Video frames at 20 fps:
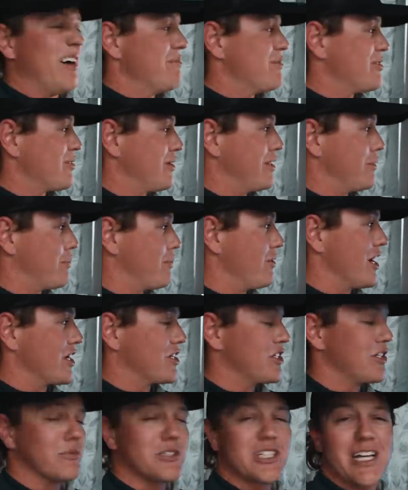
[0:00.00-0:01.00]
Sorry the
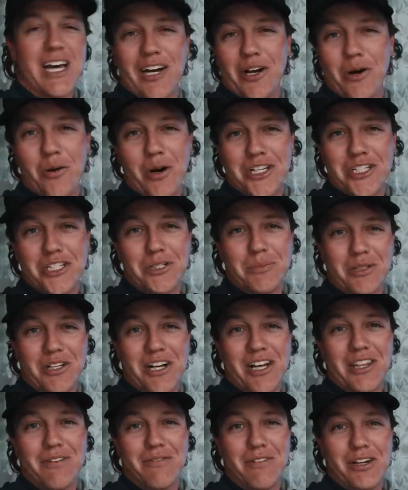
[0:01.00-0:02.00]
production was kind of questionable
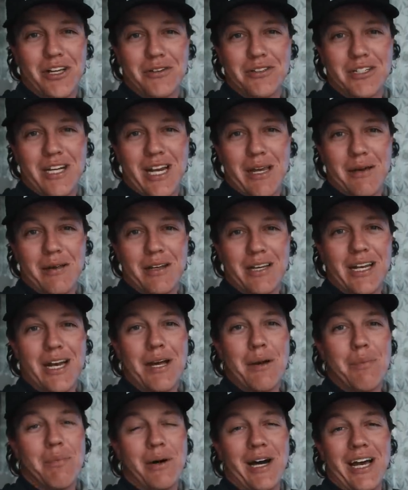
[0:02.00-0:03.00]
on the video today,
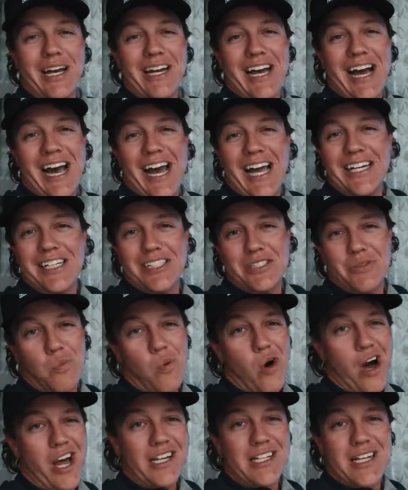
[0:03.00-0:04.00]
but I just
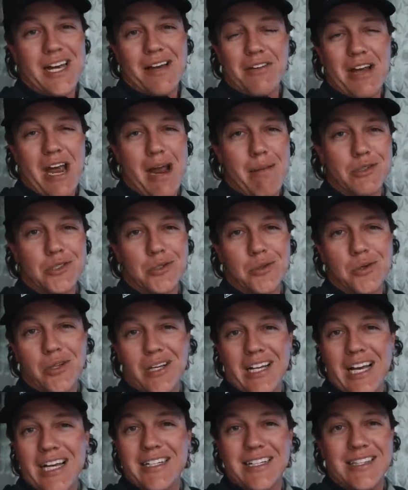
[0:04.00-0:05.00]
wanted to have cameras
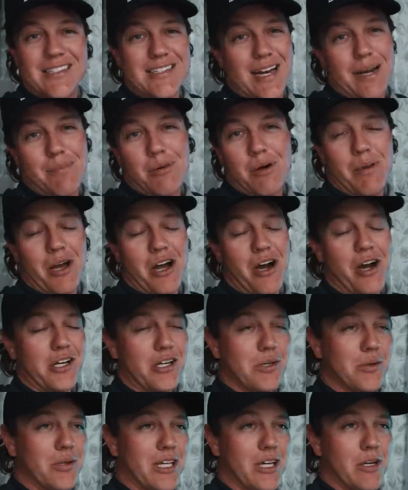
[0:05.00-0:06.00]
rolling. I didn't set up all my
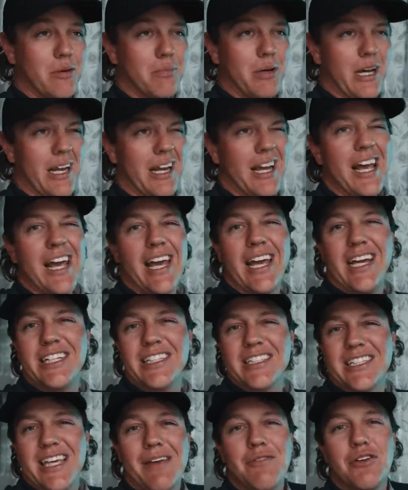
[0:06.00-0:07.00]
audio gear, but it
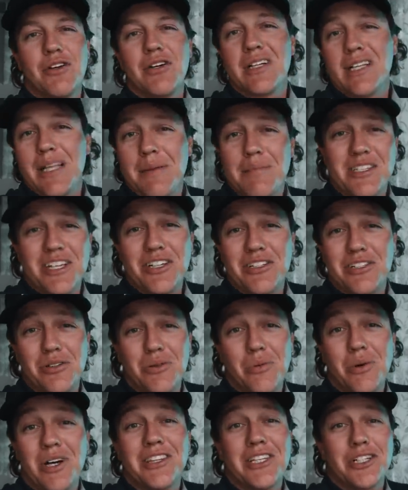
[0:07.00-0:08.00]
just gave you a glimpse
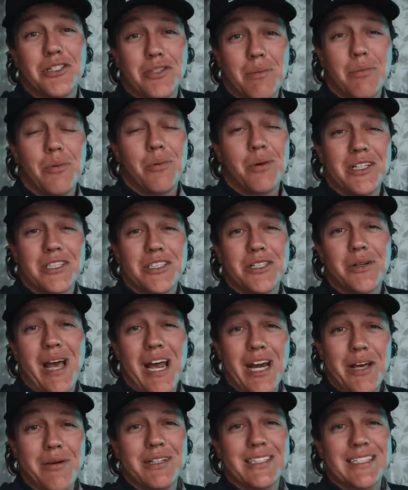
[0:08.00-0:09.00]
into what the trip was. So
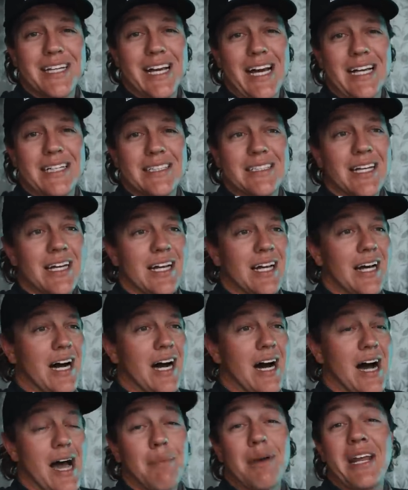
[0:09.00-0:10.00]
anyways, guys,
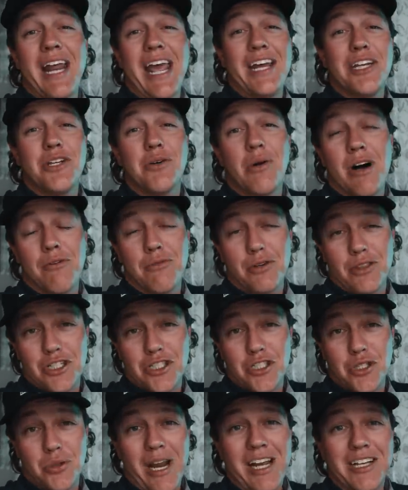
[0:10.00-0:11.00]
I'm gonna end you off with the
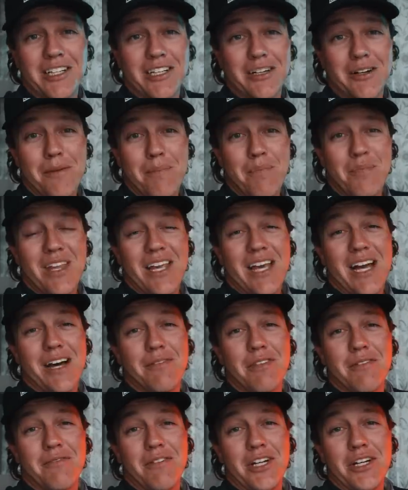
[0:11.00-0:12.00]
trailer
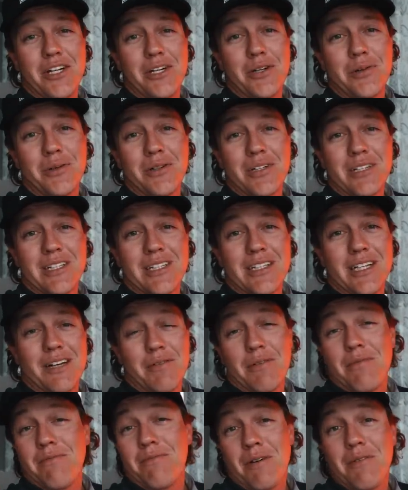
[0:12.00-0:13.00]
of the video
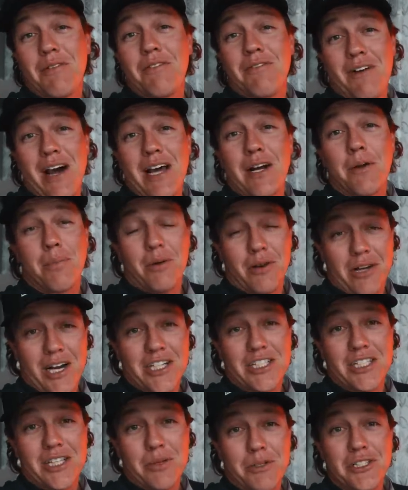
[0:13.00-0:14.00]
of the final
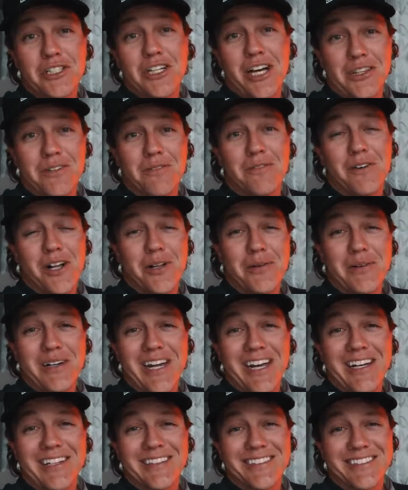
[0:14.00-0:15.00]
production that we shot the following
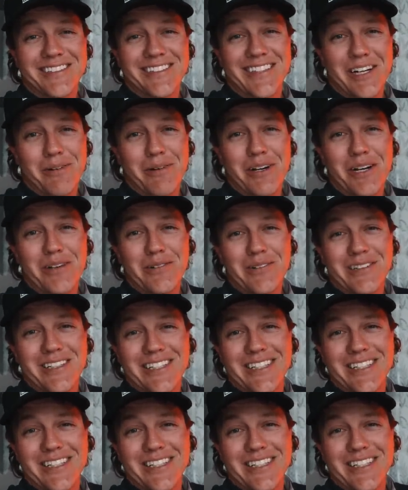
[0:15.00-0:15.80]
day. Here we go.